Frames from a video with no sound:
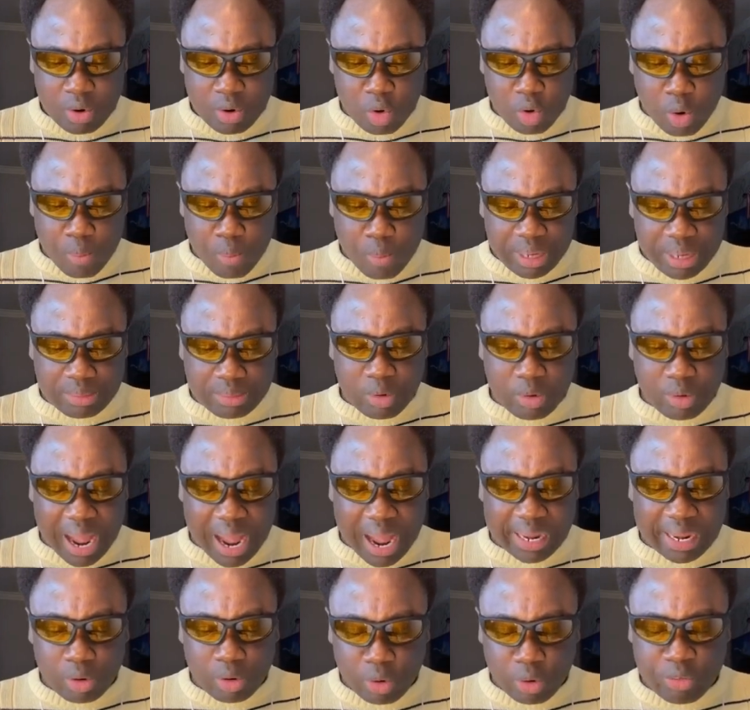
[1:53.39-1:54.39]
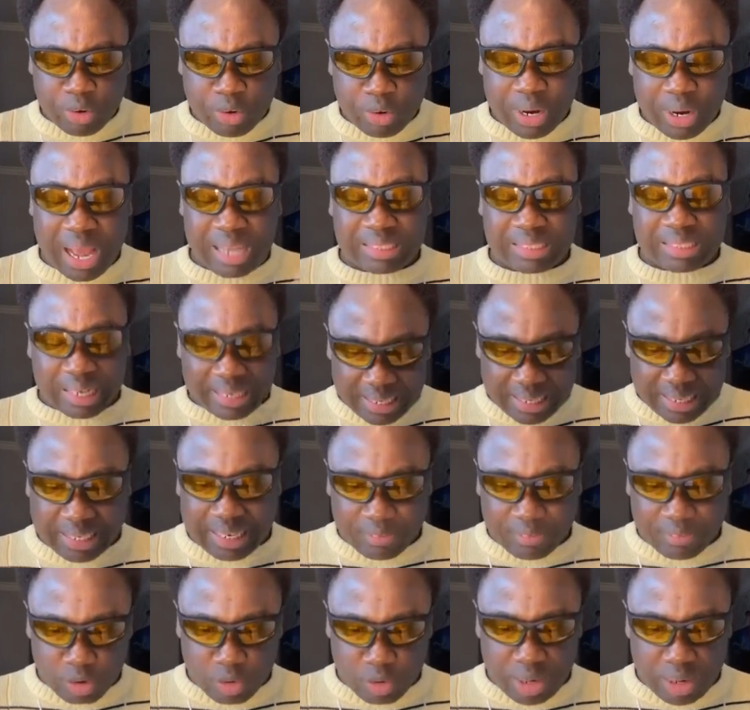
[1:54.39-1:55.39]
One bit more are looking as an
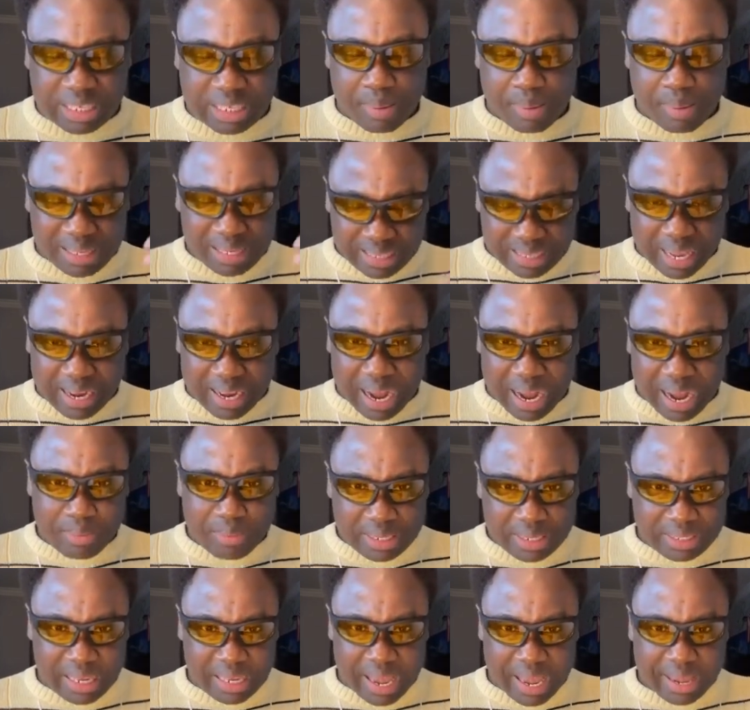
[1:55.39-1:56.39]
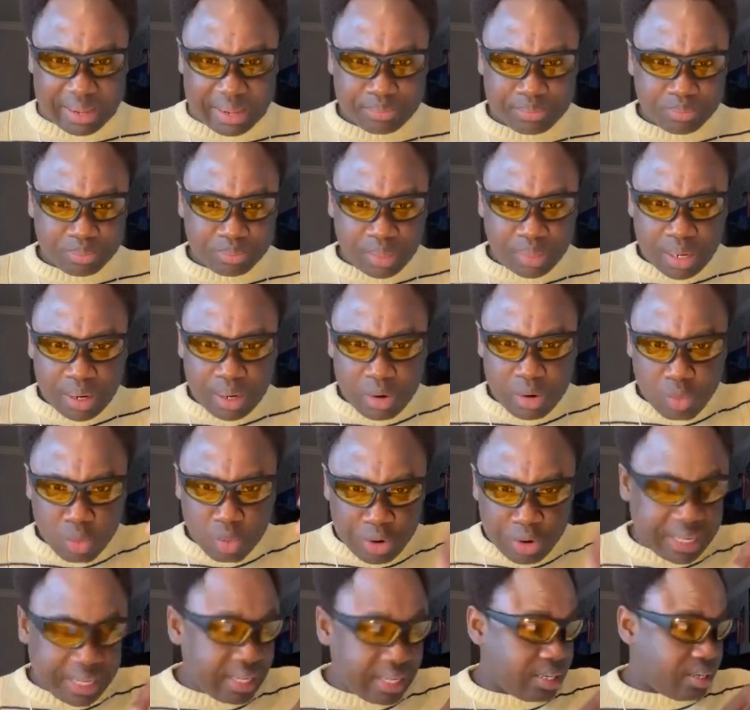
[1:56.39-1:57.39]
individual. And Tiabasana, I mean, say,
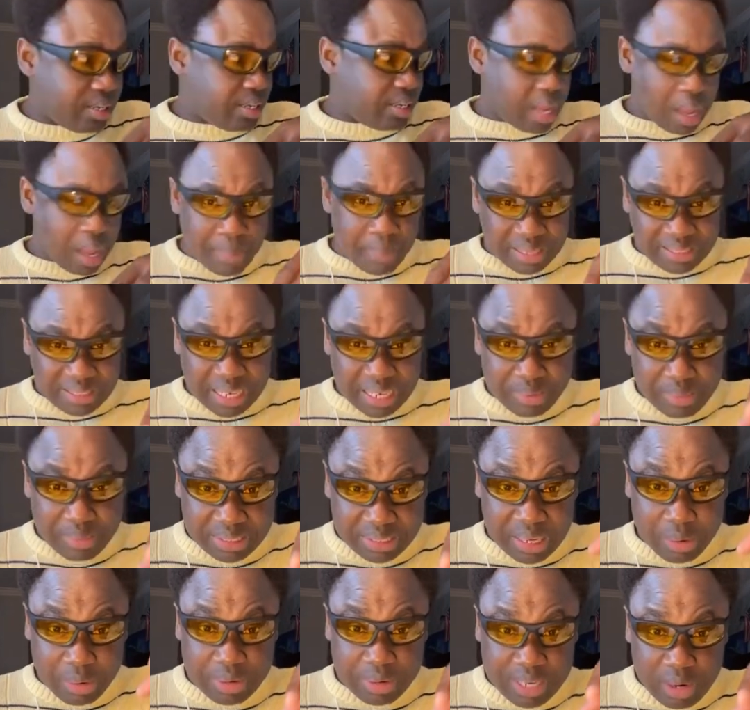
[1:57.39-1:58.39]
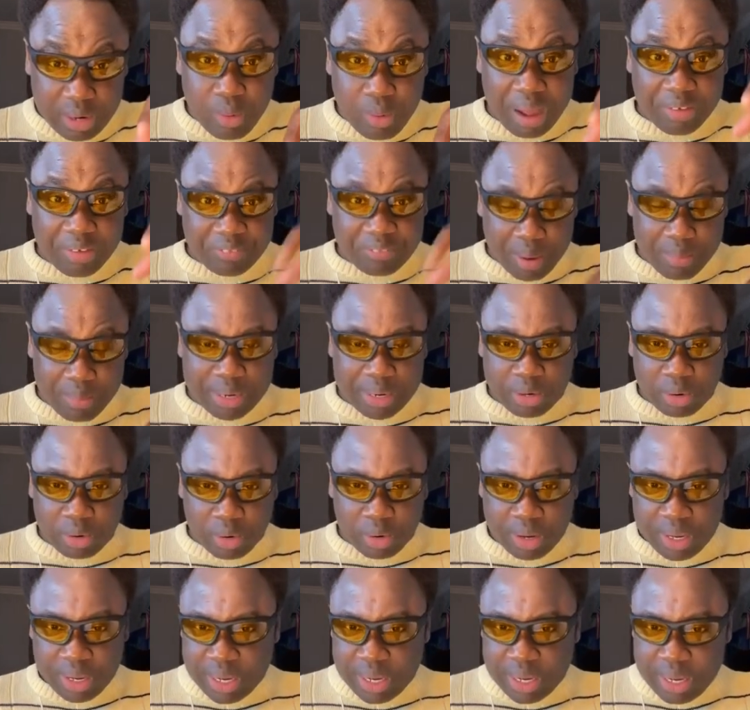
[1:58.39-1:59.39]
within a basana, I mean, say, within one family,
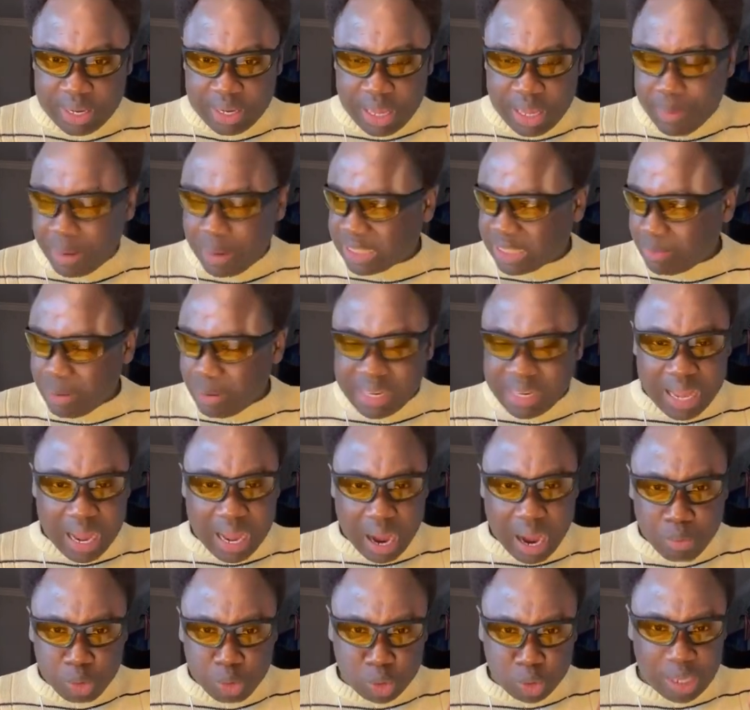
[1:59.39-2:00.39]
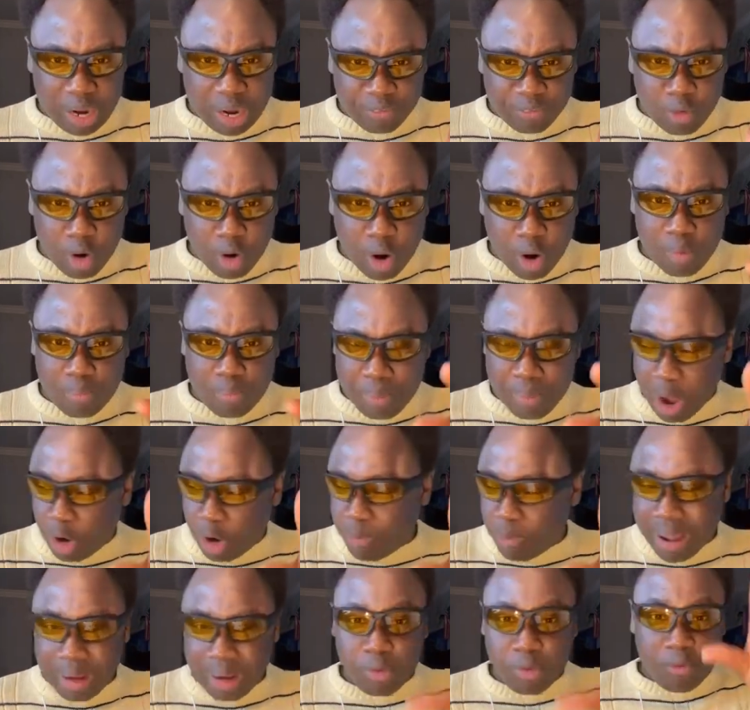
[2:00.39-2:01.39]
no. You bet money, I wish you four,
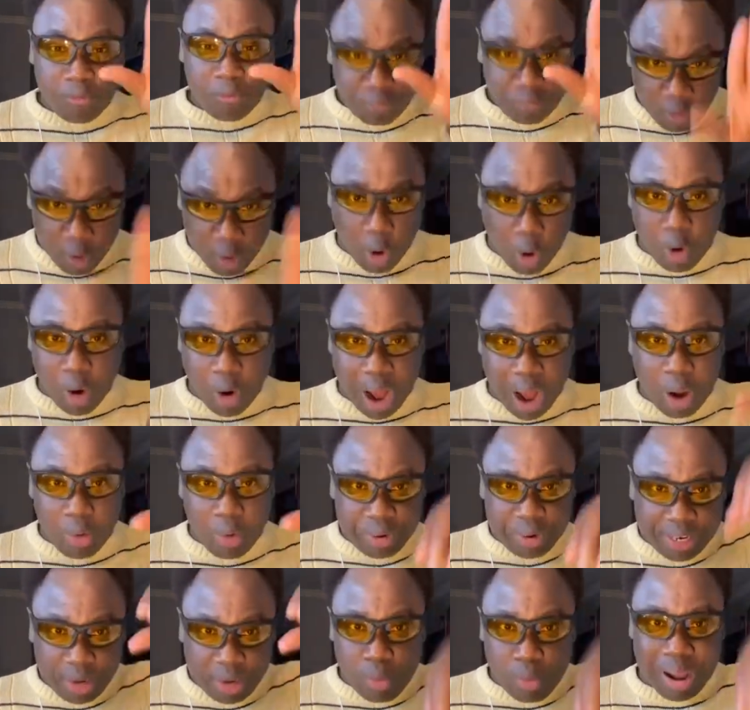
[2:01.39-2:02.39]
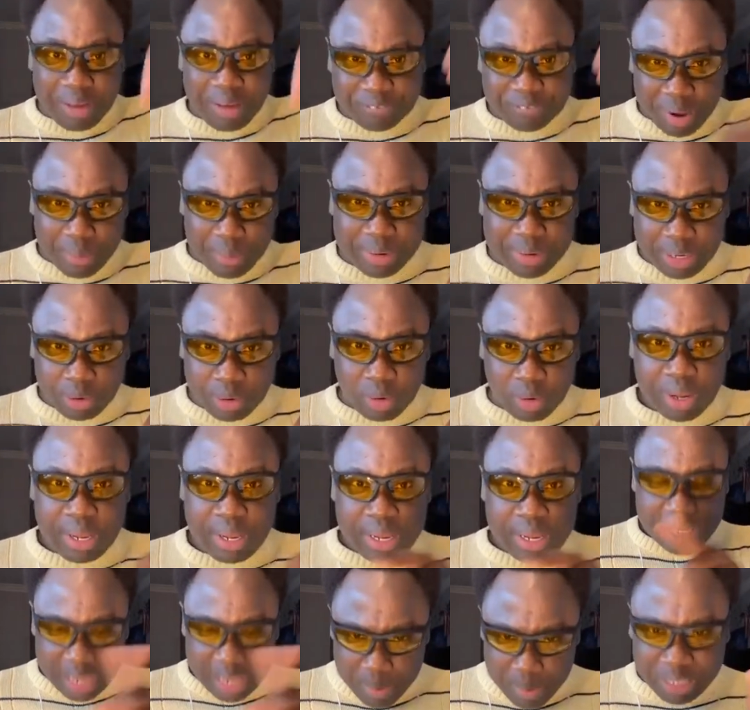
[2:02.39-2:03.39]
Makuma, four, are within one family, no.
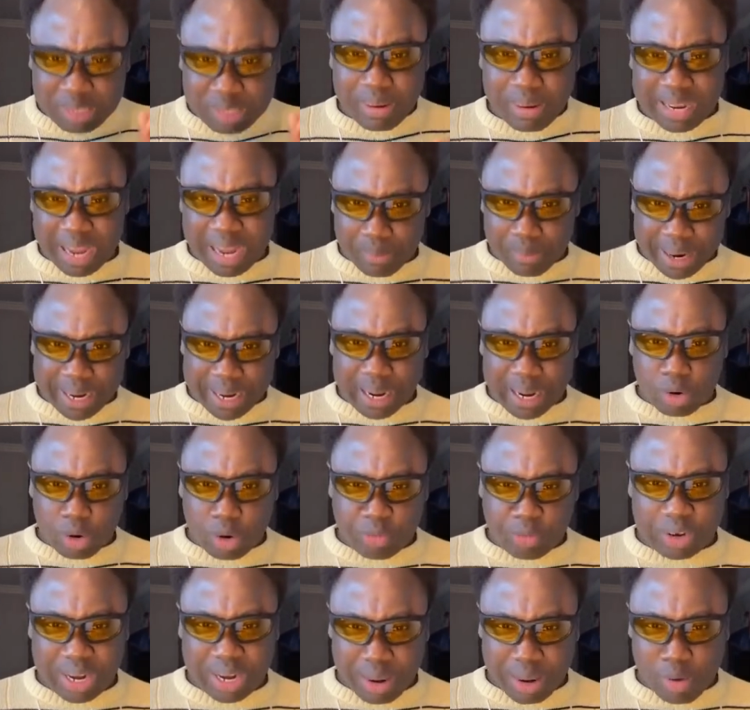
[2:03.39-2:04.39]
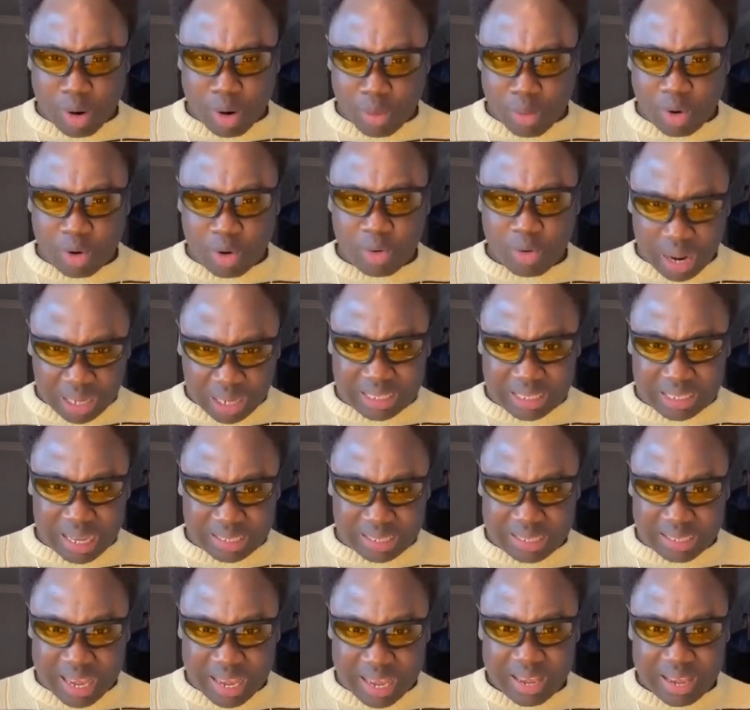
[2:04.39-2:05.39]
You bet my American lottery now, what I
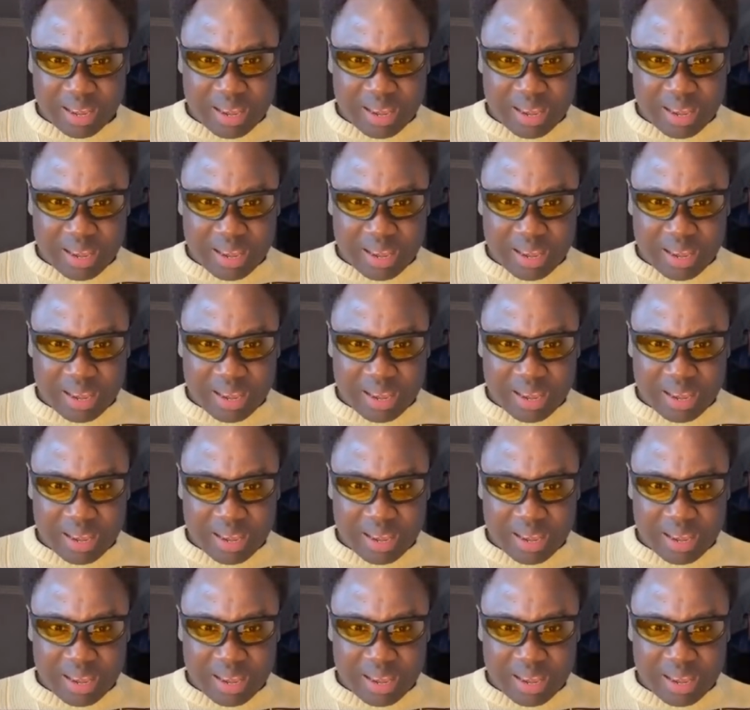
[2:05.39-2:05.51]
say.